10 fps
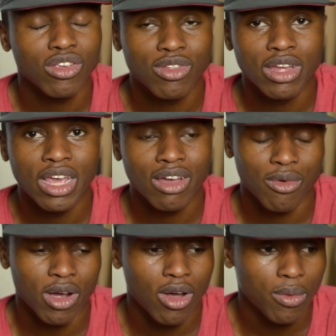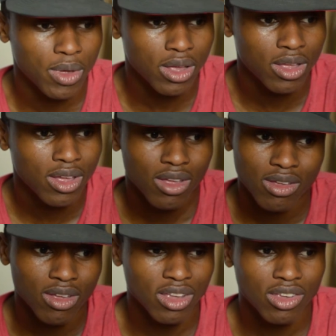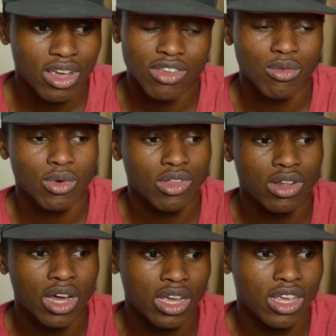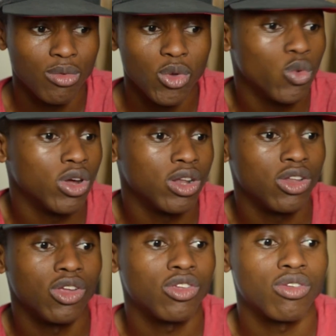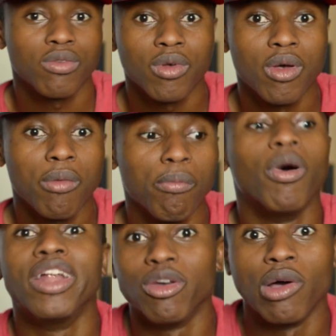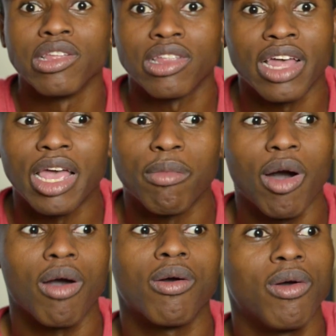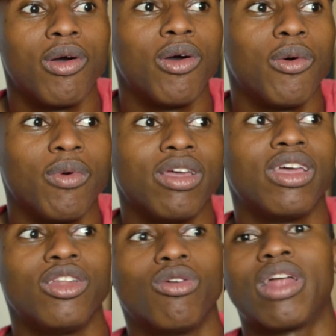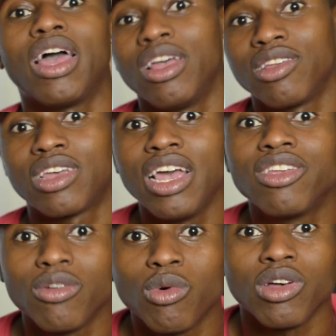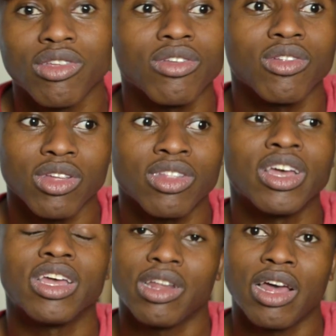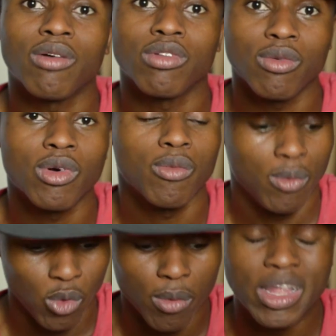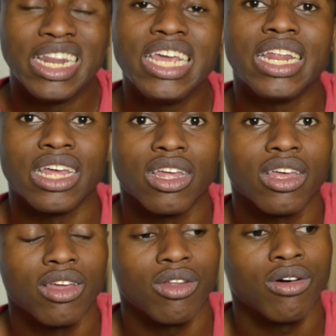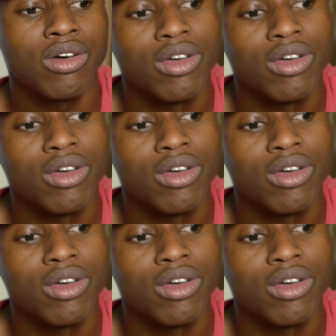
I used to hang around with, education wasn't our key. We wasn't just, money was the thing, but we didn't know that education was the thing that would be needed, you know.